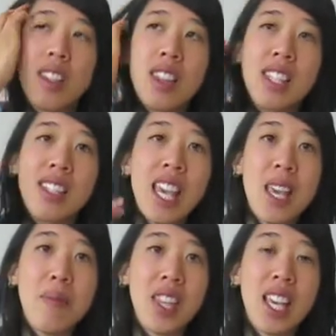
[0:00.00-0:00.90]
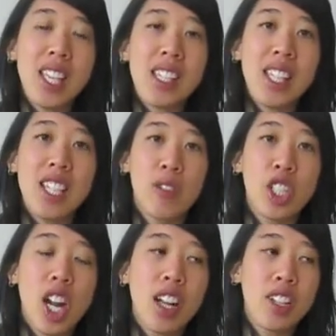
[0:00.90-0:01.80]
the same things in
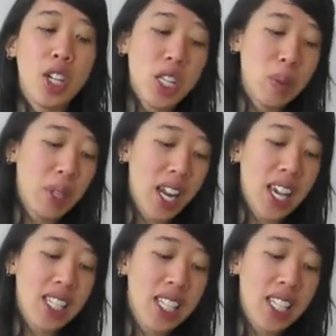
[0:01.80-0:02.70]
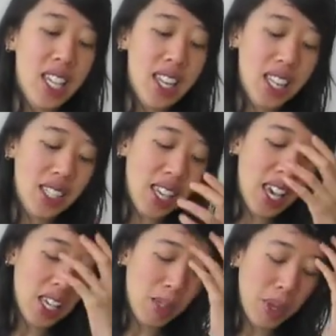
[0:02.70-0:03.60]
different colors, but I did in this
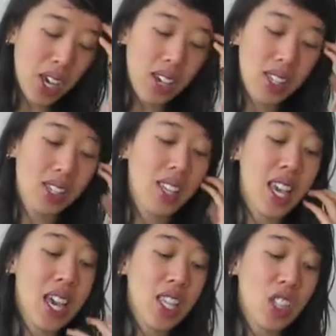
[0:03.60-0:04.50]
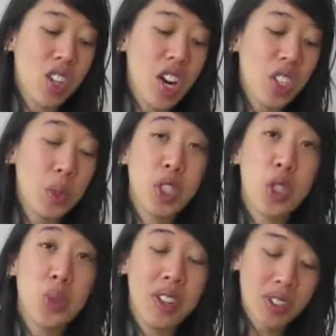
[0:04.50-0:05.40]
case because, again, these scarves were
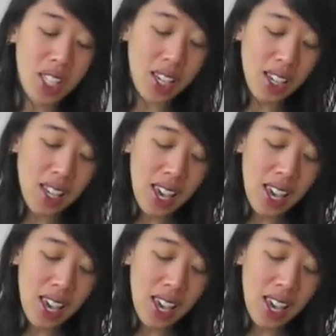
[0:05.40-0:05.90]
250